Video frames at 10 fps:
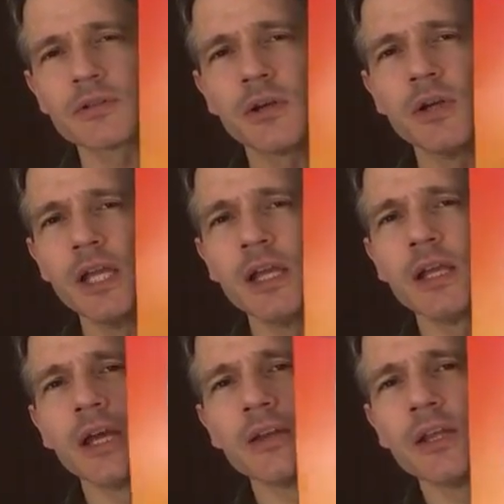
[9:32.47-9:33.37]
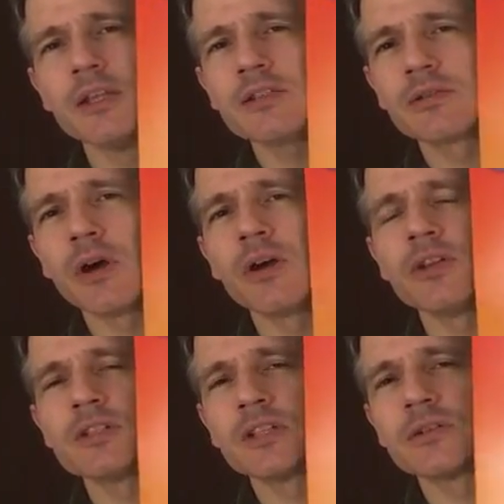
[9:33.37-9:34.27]
So, and these are all
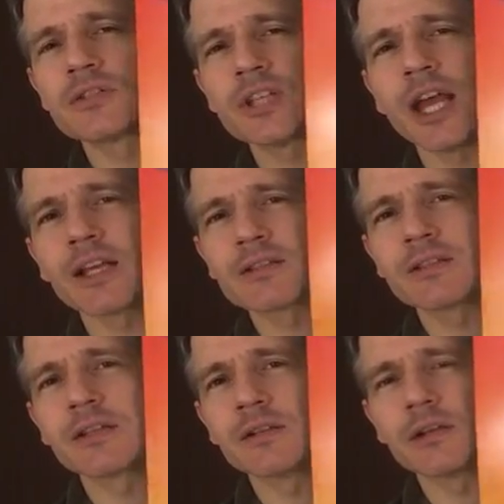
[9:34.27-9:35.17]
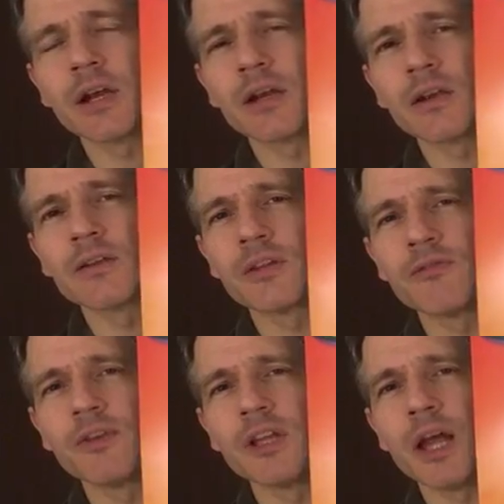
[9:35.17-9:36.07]
these little sacs that are they
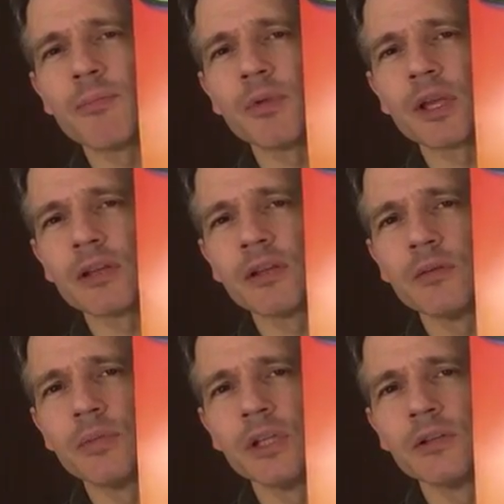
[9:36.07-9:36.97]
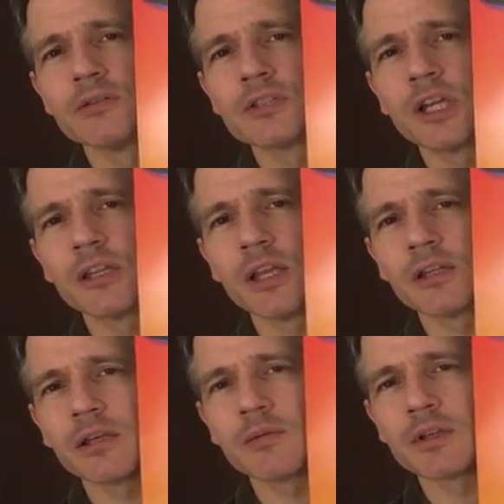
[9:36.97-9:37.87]
fill up like little balloons, and
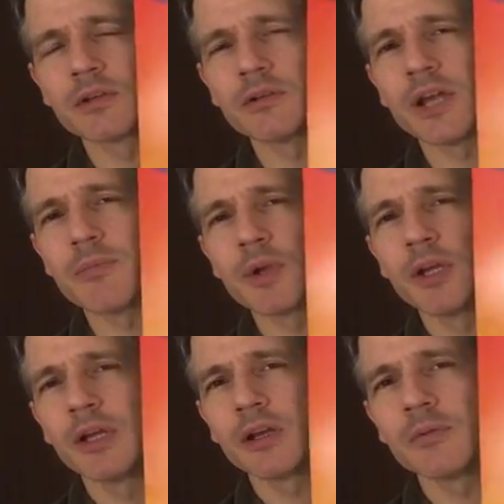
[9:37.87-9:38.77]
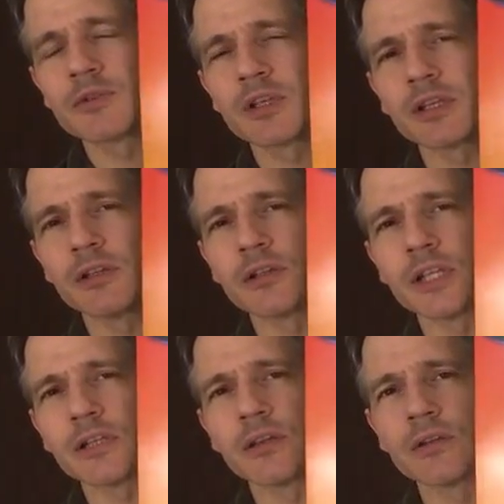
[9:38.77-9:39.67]
then come a little grape, almost like look
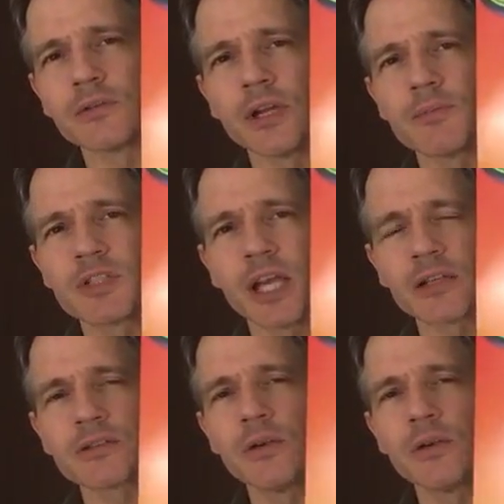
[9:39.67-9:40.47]
like little grape sacs.